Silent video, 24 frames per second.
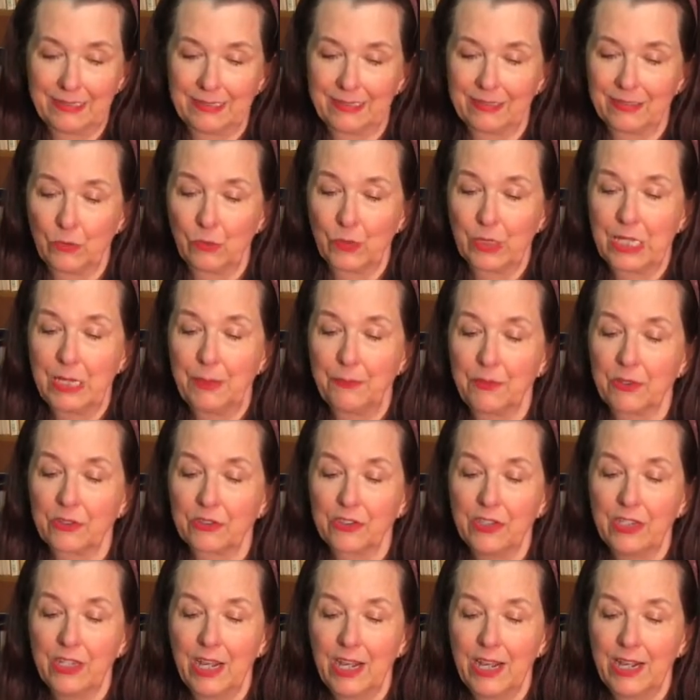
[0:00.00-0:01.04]
So we keep this
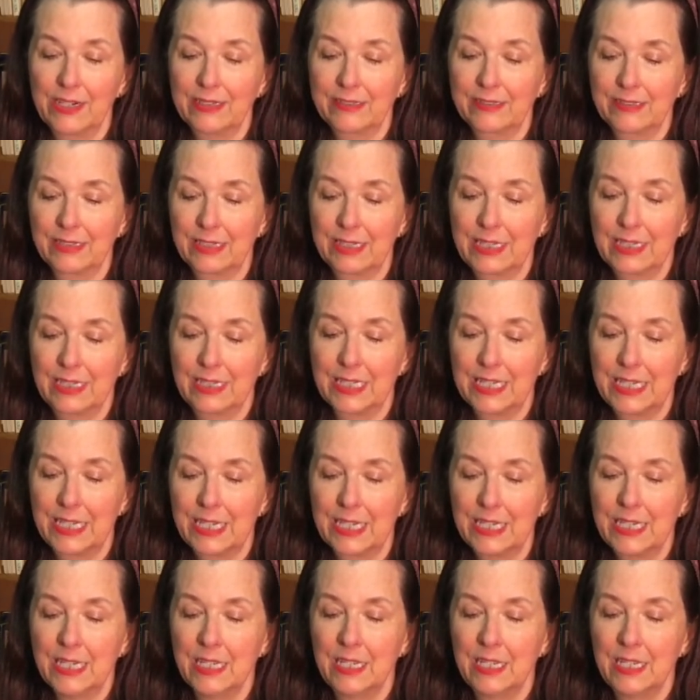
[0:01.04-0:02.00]
nice and clean,